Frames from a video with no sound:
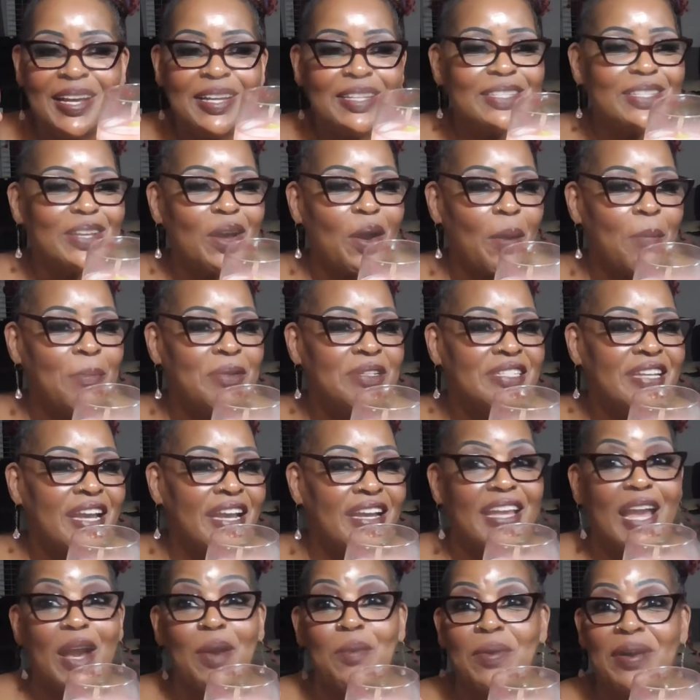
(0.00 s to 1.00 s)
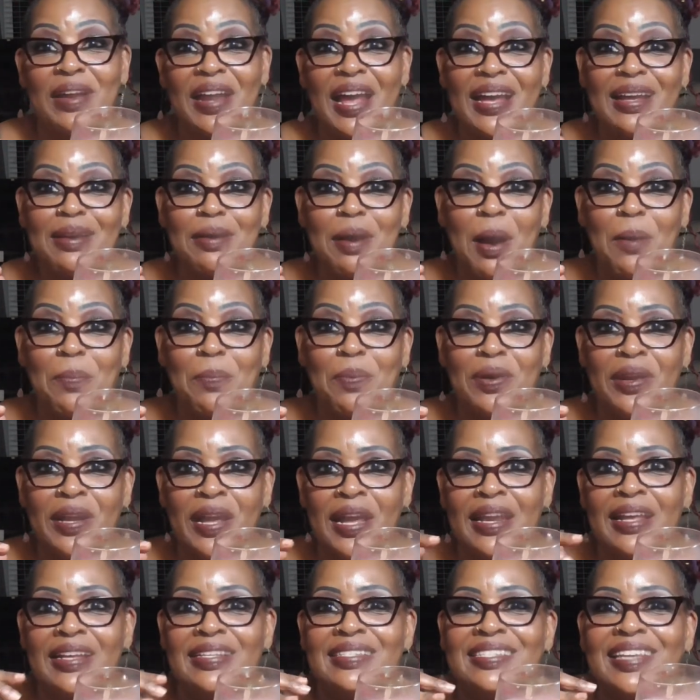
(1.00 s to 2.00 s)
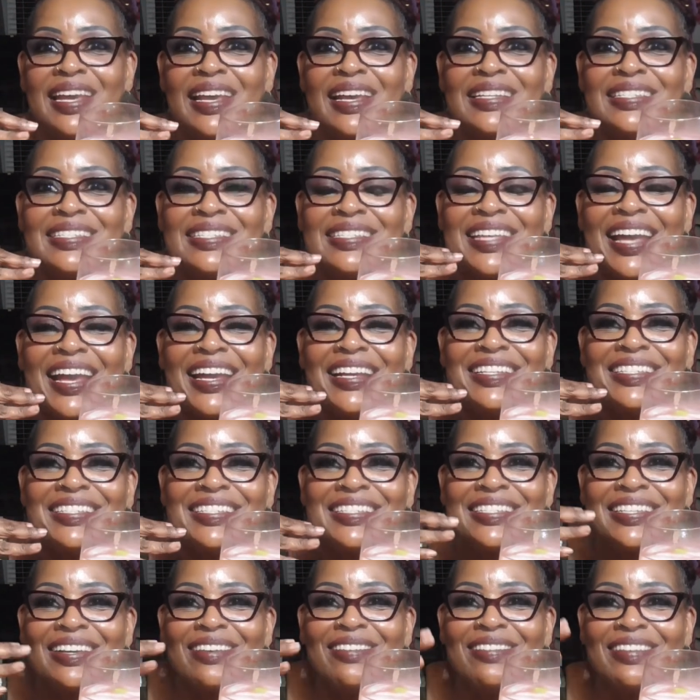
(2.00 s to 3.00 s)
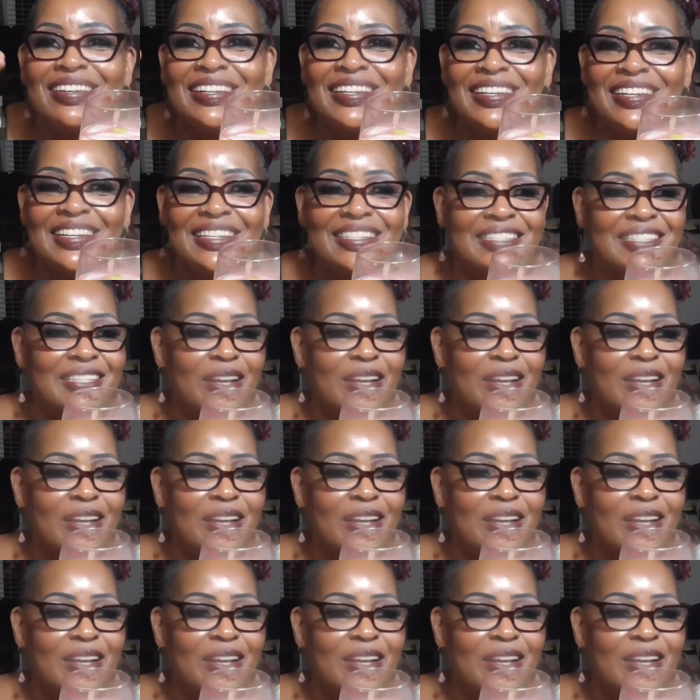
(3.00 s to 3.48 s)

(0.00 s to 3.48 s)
So I'm going to tell y'all what I put in. It tastes so good.